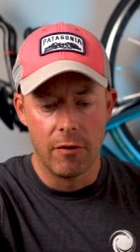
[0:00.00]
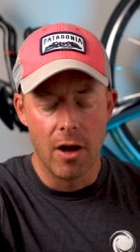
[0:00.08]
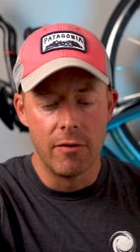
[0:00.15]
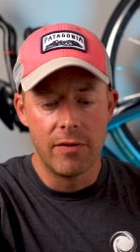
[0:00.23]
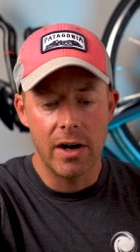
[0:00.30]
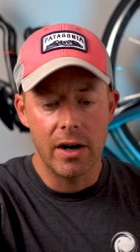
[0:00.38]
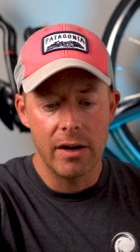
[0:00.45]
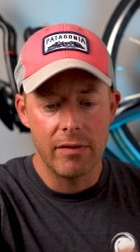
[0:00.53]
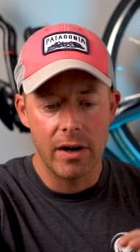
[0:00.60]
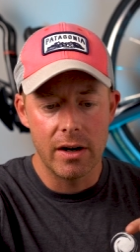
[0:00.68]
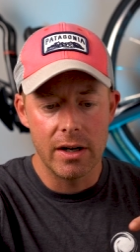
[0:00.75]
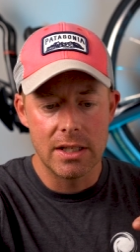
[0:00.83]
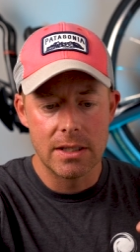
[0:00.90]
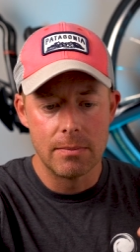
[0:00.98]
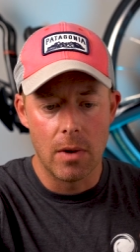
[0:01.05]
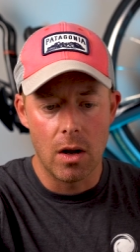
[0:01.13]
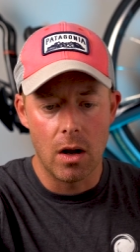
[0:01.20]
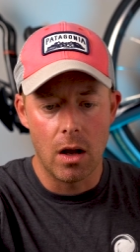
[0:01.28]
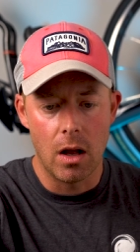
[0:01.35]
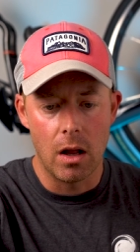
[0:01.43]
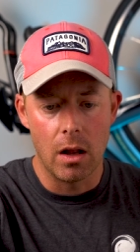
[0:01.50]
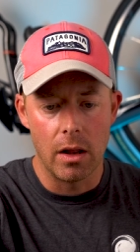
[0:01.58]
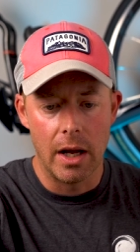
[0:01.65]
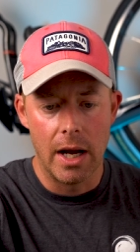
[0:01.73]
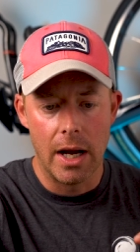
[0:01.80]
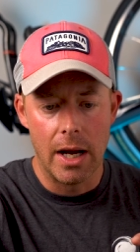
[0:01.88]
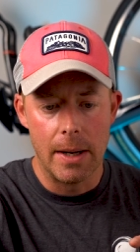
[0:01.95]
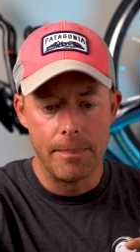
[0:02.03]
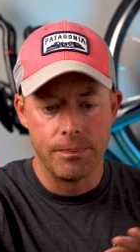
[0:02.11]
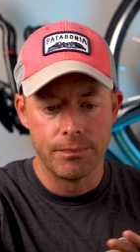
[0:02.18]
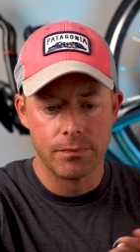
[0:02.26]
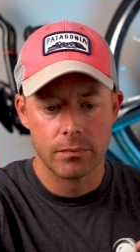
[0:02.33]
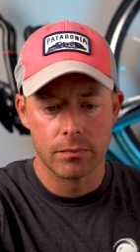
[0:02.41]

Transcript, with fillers: a very, very small, um,